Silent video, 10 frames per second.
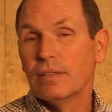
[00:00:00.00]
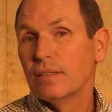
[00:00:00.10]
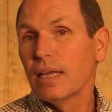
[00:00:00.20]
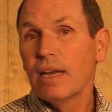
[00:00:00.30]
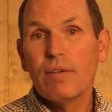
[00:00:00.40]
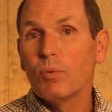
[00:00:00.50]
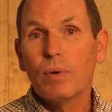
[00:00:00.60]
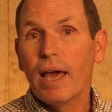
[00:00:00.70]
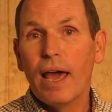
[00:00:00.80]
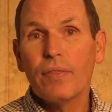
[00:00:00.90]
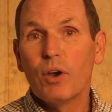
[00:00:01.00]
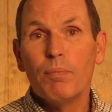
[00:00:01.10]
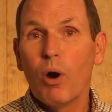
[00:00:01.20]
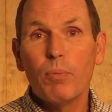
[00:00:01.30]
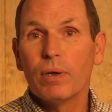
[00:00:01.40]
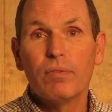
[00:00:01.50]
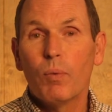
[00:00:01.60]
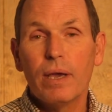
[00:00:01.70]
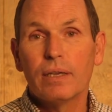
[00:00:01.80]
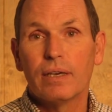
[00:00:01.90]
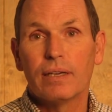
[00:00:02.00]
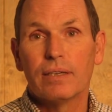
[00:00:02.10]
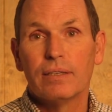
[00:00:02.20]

they never would have had their moment of awakening.